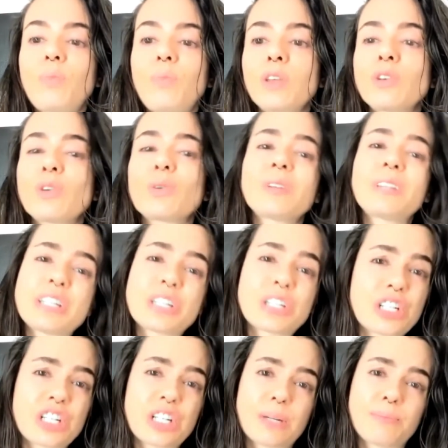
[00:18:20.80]
your
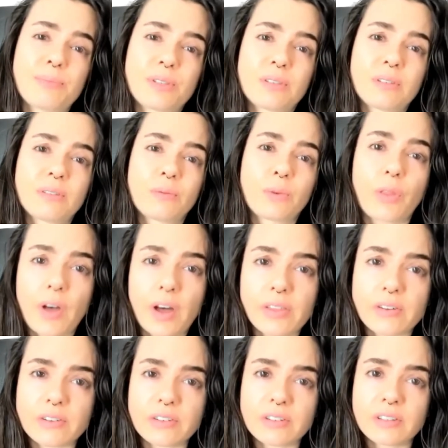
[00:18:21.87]
relationships with
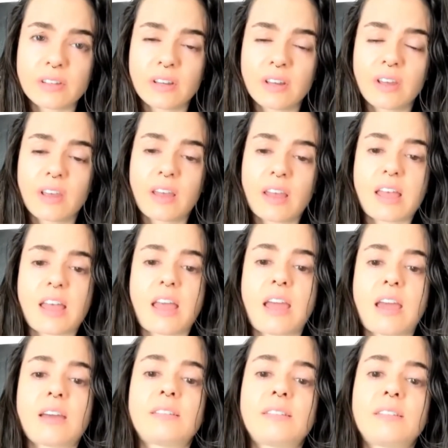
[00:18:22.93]
others.
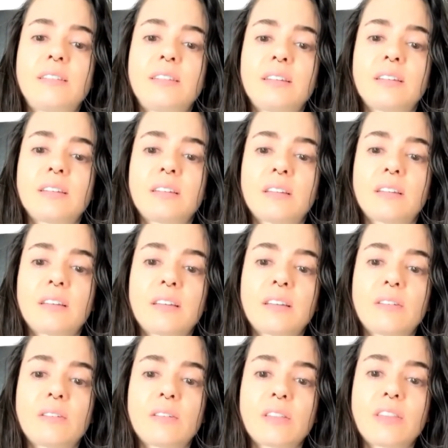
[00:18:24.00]
And
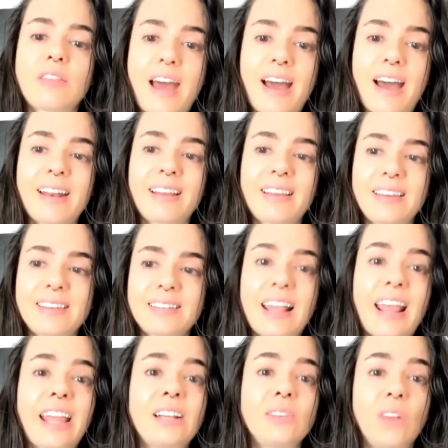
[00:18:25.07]
that is
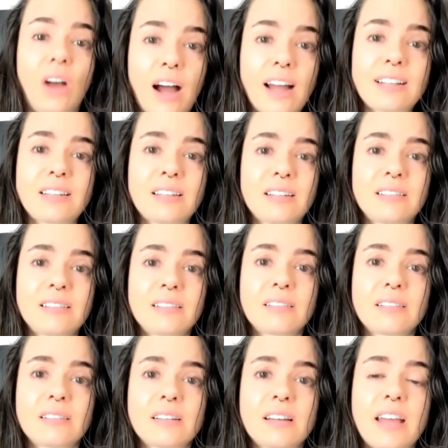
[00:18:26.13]
a lot.
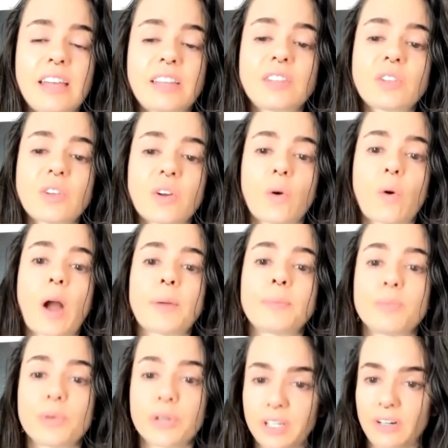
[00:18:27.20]
And so I'm
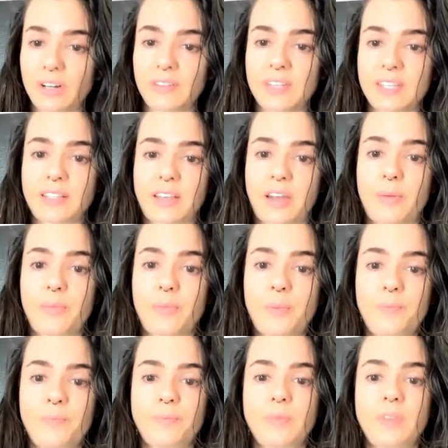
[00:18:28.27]
bringing all this up,
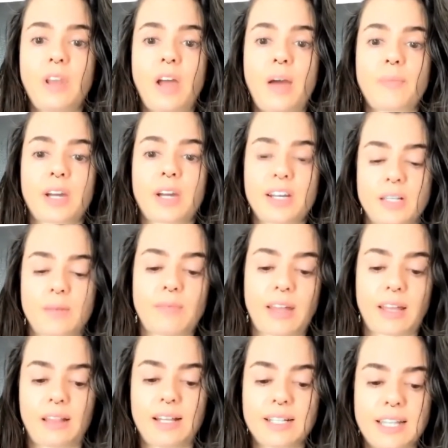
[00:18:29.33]
not because I'm
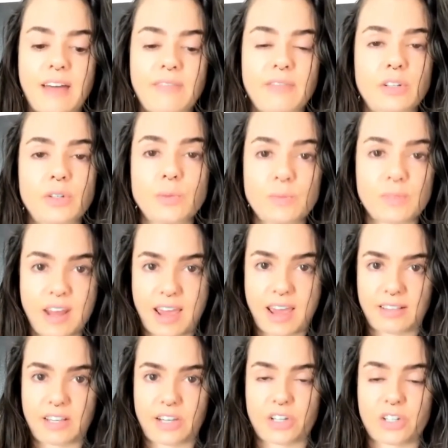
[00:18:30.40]
like, let's have a doomsday
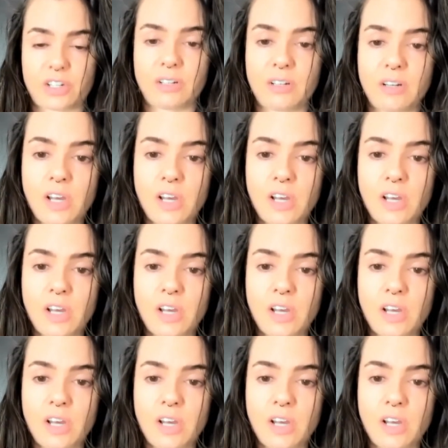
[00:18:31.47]
session,